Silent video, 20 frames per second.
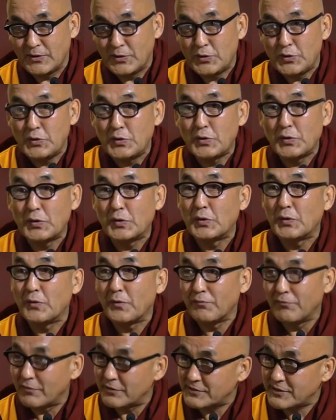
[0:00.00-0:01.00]

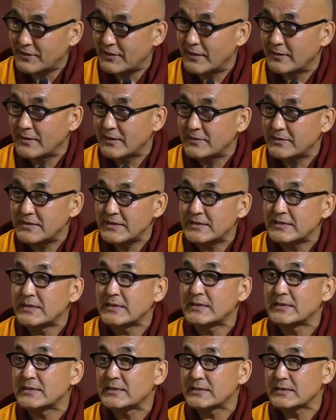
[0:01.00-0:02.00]
No Vajrayana
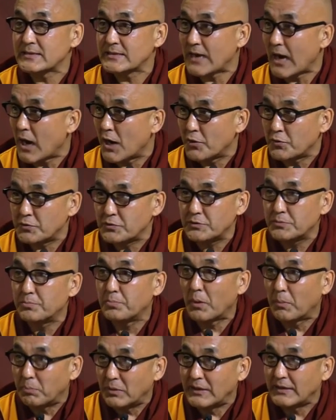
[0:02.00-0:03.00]
teachings taught
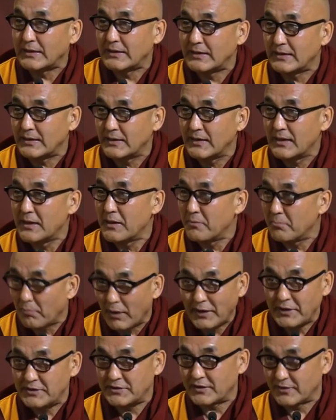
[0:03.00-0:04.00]
publicly
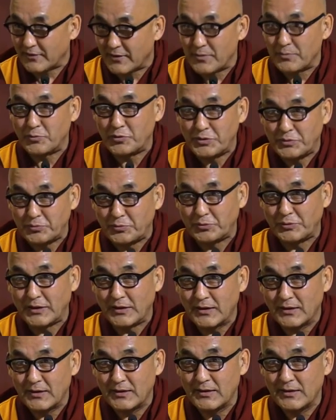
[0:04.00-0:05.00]
by Shakyamuni Buddha.